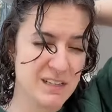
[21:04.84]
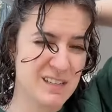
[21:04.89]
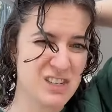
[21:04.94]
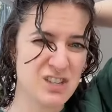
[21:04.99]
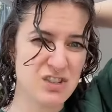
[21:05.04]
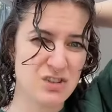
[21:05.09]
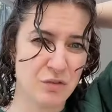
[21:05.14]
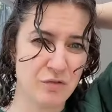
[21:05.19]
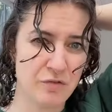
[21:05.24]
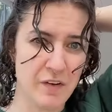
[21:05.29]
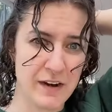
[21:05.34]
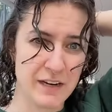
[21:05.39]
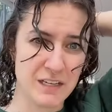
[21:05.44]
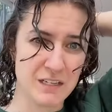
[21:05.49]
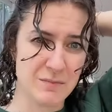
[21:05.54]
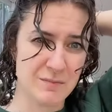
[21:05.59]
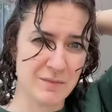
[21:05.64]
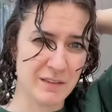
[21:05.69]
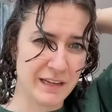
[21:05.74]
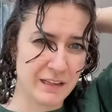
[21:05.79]
because I just don't find it
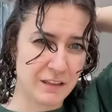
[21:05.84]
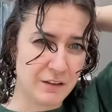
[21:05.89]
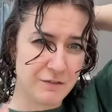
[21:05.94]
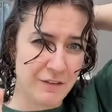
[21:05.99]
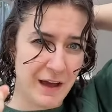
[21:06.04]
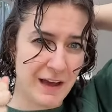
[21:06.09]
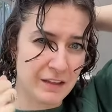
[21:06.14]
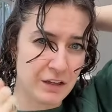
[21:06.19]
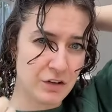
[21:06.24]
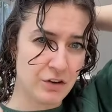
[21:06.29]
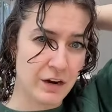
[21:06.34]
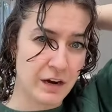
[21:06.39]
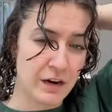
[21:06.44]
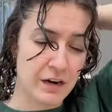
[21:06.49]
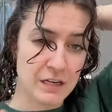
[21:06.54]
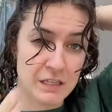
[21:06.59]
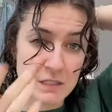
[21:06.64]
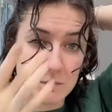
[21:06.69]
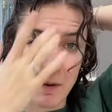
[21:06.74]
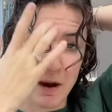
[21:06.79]
to, like, the fact that your
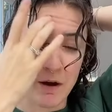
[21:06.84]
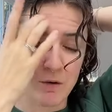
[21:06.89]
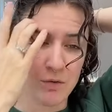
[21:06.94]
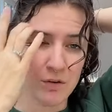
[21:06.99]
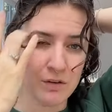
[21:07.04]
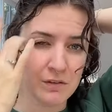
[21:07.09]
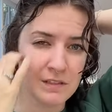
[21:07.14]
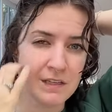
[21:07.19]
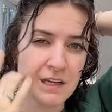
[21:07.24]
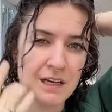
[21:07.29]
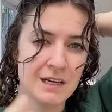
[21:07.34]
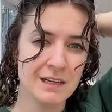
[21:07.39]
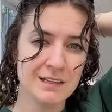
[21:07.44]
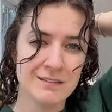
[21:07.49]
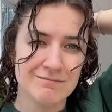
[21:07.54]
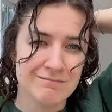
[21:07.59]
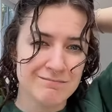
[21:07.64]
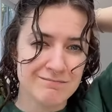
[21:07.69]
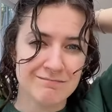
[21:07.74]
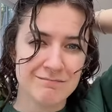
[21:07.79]
hair has spirals
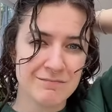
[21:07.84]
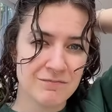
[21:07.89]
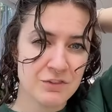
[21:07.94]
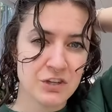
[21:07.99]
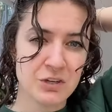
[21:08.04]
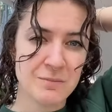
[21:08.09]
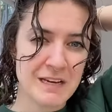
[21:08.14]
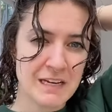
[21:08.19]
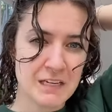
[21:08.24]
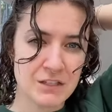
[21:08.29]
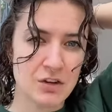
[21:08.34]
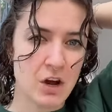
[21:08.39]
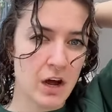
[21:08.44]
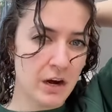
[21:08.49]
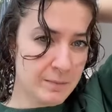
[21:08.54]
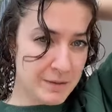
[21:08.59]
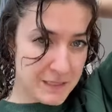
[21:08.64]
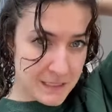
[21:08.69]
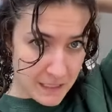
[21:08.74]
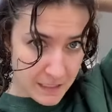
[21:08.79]
to me is
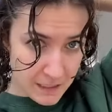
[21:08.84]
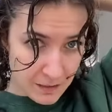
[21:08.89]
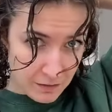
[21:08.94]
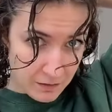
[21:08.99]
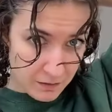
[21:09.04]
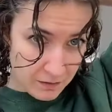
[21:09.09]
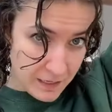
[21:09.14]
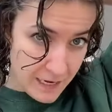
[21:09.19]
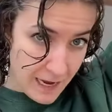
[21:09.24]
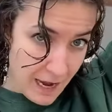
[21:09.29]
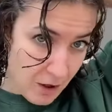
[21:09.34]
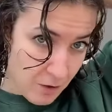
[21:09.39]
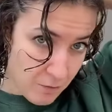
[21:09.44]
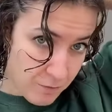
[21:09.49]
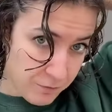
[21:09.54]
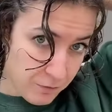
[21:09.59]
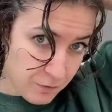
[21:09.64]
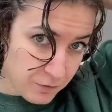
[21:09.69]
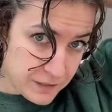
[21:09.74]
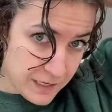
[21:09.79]
not a particularly
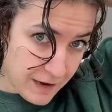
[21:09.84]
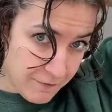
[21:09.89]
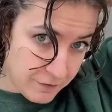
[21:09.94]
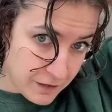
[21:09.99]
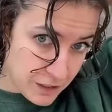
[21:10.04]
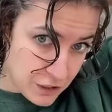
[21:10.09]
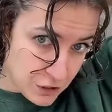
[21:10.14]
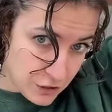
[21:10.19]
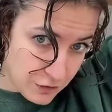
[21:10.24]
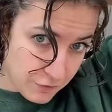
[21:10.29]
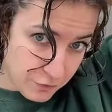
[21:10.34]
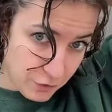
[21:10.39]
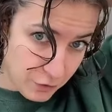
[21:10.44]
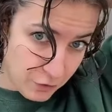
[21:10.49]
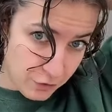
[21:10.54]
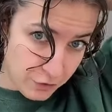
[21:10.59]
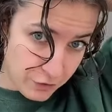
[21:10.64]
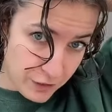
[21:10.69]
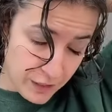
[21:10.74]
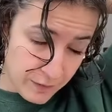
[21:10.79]
helpful definition of
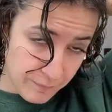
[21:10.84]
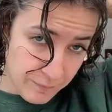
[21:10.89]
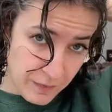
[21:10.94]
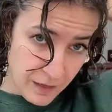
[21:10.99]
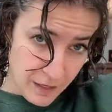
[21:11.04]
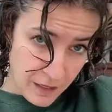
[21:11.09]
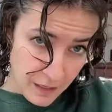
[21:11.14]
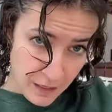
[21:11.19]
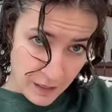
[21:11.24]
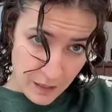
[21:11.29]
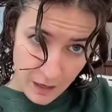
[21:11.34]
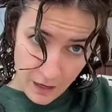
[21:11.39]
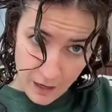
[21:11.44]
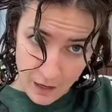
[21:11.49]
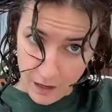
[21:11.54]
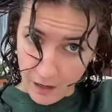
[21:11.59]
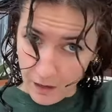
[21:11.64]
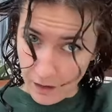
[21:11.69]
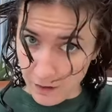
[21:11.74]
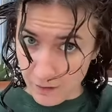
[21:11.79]
curly.
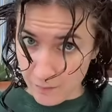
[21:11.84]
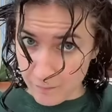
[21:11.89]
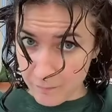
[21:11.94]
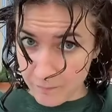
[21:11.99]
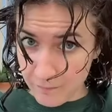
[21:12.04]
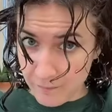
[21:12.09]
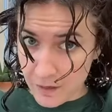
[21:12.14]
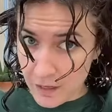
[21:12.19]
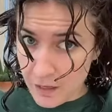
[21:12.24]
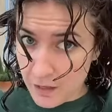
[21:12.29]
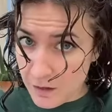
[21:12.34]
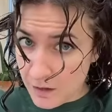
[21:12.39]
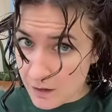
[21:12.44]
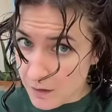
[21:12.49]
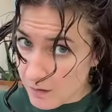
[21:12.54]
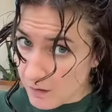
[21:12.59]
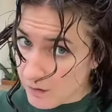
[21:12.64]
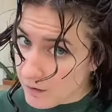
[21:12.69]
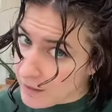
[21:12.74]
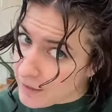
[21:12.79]

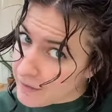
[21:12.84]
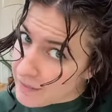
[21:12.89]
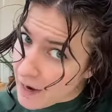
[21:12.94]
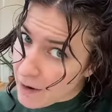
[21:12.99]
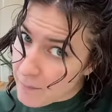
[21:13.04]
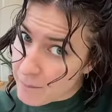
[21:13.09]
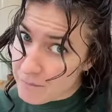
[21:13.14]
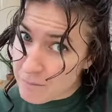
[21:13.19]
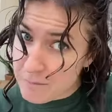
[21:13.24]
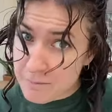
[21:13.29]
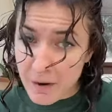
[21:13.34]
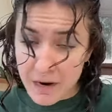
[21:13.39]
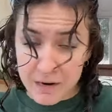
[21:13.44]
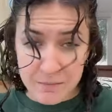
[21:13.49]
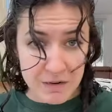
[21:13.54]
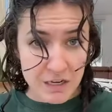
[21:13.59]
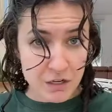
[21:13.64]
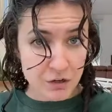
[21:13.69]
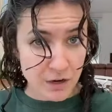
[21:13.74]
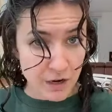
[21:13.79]
That
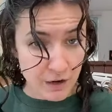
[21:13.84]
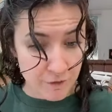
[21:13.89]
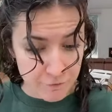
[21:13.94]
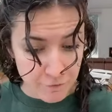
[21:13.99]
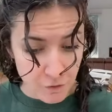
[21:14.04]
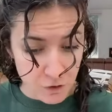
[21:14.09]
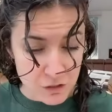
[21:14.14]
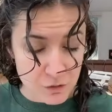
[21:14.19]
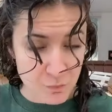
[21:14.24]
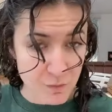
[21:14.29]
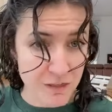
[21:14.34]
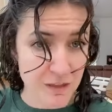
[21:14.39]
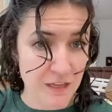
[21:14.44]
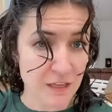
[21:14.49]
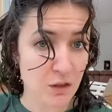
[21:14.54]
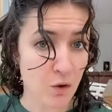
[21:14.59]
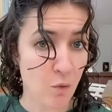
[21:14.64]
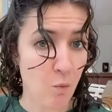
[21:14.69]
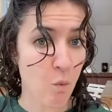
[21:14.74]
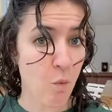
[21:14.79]
might mean your hair falls
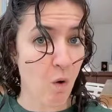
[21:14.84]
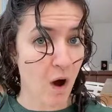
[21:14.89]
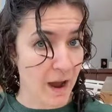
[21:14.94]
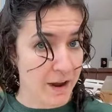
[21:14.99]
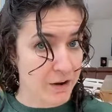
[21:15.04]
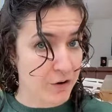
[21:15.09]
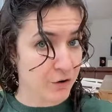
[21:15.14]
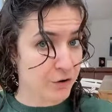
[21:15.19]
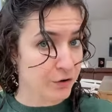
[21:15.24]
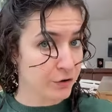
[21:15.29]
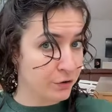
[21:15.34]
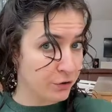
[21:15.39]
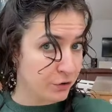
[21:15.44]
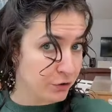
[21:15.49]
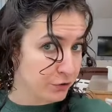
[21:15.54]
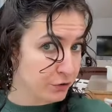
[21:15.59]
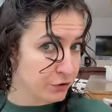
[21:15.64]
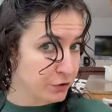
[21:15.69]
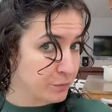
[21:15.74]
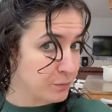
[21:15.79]
within the wider
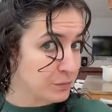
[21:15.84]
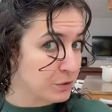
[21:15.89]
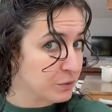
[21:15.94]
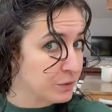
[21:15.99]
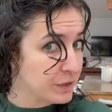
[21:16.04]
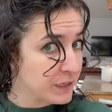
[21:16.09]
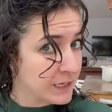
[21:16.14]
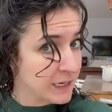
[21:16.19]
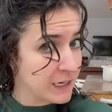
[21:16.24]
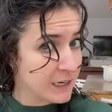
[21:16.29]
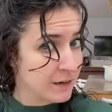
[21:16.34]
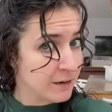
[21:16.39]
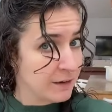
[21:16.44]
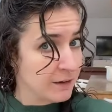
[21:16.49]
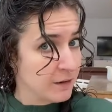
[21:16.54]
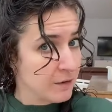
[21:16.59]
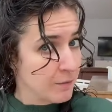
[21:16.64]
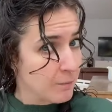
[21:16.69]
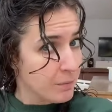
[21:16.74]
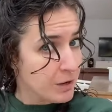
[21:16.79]
curl community,
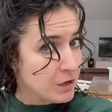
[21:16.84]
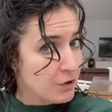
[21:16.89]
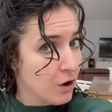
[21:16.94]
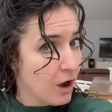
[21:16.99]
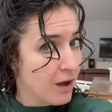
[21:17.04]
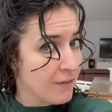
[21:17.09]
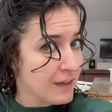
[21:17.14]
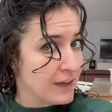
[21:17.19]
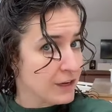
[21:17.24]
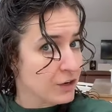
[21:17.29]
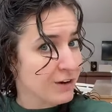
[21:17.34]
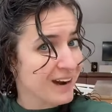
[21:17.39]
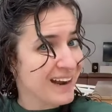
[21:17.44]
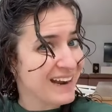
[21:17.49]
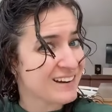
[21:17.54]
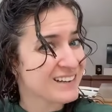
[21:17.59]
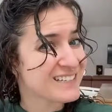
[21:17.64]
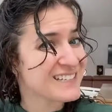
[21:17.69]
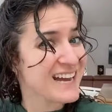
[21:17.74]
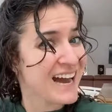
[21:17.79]
but not that your
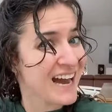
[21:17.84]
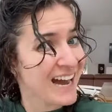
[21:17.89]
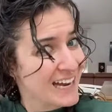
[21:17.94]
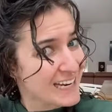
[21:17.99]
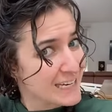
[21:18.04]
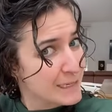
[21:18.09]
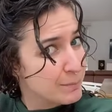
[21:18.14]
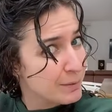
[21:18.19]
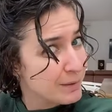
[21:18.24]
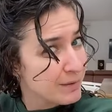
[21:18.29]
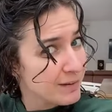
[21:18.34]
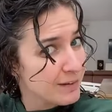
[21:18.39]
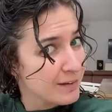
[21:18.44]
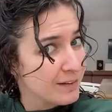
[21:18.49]
hair type